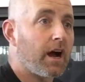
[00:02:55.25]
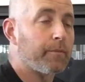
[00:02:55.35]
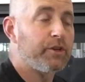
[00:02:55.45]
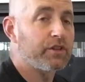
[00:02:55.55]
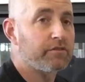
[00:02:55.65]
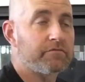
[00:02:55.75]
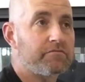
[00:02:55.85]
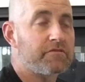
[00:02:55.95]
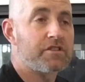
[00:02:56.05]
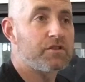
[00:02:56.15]
You could
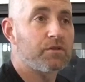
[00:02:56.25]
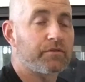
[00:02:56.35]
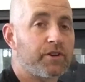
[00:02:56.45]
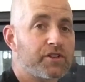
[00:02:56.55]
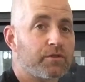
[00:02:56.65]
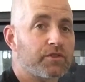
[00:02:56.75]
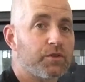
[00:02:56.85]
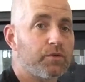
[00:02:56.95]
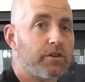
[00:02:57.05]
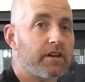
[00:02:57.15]
do a virtual
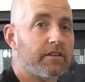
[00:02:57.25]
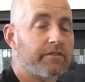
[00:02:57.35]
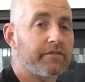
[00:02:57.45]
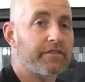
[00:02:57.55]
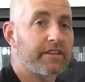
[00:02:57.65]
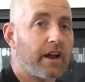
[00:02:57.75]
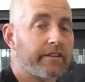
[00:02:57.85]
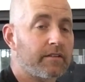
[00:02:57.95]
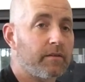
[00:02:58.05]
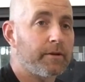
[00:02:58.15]
tour of the town of
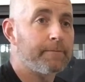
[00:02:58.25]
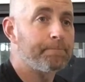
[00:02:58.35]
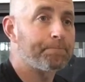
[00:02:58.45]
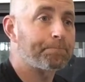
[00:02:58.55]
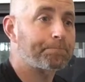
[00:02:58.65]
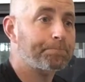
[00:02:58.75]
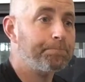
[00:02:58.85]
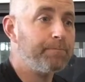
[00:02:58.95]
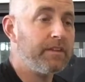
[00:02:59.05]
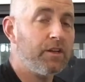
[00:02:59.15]
Zimmerman,
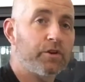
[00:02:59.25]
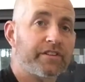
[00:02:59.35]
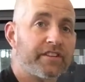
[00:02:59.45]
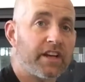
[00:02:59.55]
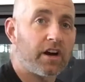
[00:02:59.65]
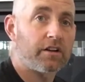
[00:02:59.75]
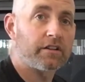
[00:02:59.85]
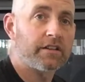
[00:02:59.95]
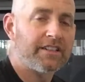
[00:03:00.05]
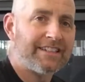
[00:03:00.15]
go to City
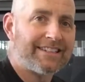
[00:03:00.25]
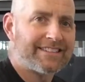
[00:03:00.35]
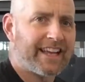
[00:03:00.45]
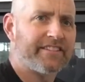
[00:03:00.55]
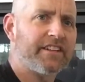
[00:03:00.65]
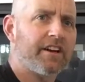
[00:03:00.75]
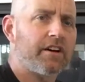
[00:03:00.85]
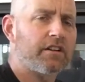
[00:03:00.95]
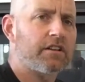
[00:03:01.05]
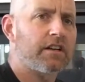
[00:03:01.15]
Hall, say, City
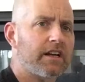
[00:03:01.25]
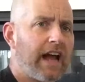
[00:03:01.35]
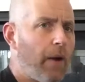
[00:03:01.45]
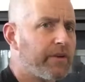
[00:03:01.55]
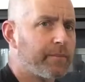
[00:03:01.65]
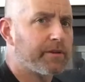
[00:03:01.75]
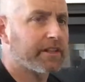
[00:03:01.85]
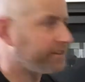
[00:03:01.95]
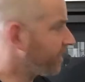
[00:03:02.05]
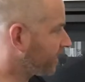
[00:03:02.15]
Hall, I want to build a
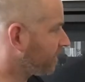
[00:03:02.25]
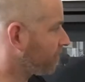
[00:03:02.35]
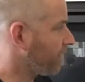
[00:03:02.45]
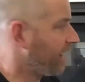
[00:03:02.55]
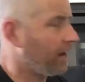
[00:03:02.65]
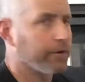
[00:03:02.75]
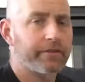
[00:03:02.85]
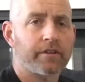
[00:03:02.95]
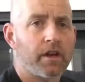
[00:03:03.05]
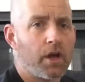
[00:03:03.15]
deck on my house.